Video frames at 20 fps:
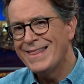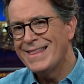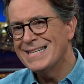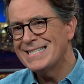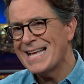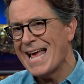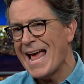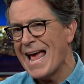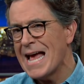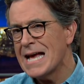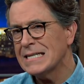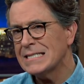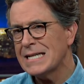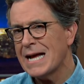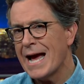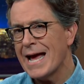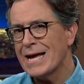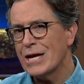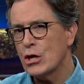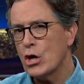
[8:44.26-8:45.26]
this
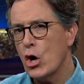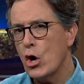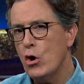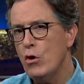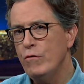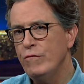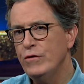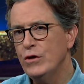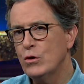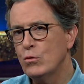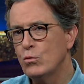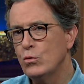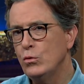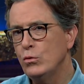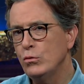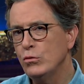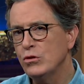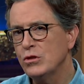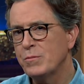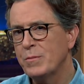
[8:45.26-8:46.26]
anti-COVID
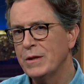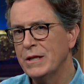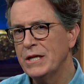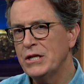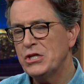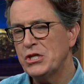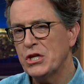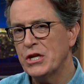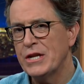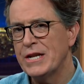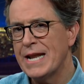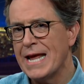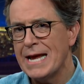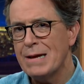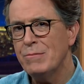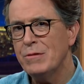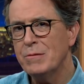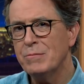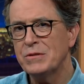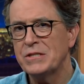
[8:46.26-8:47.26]
rules militia
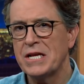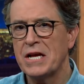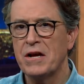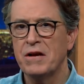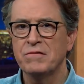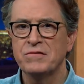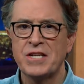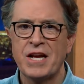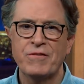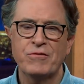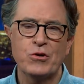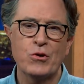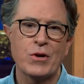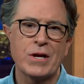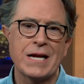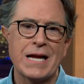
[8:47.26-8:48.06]
named themselves after